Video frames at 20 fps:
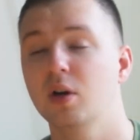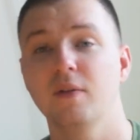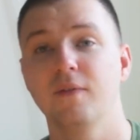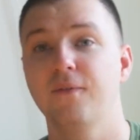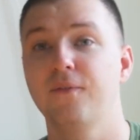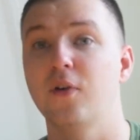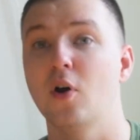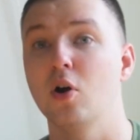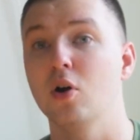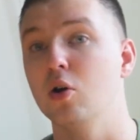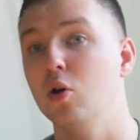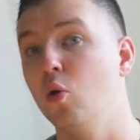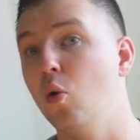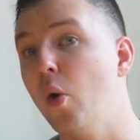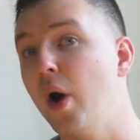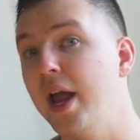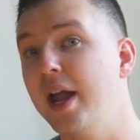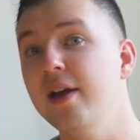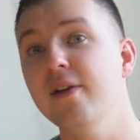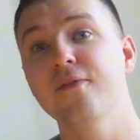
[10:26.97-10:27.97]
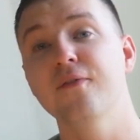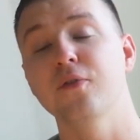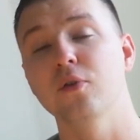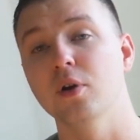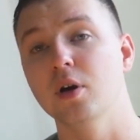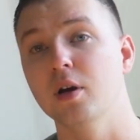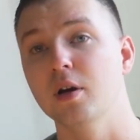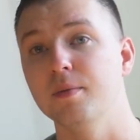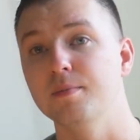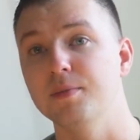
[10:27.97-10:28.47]
far away
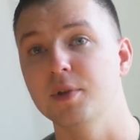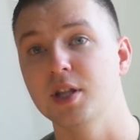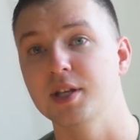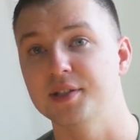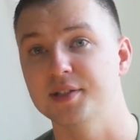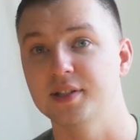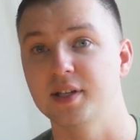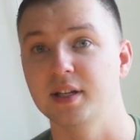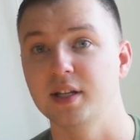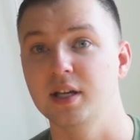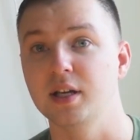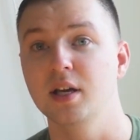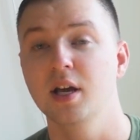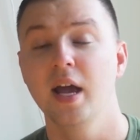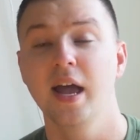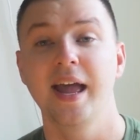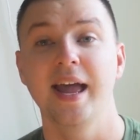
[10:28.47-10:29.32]
from the city,